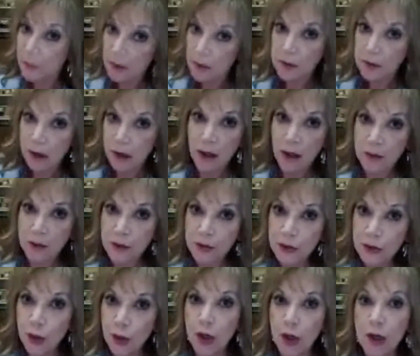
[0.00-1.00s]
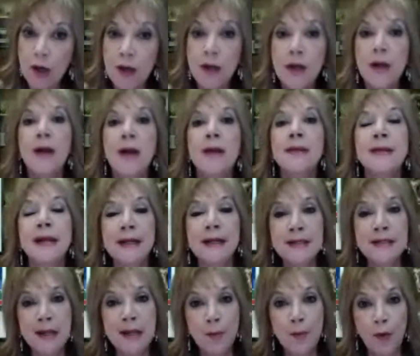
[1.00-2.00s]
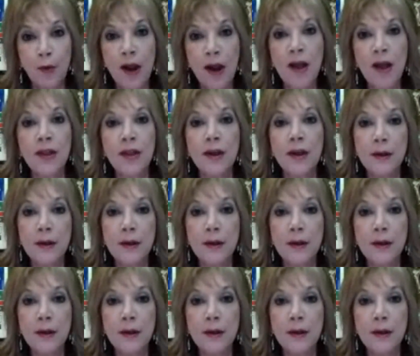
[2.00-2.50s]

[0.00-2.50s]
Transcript: knock on the door, take a deep breath,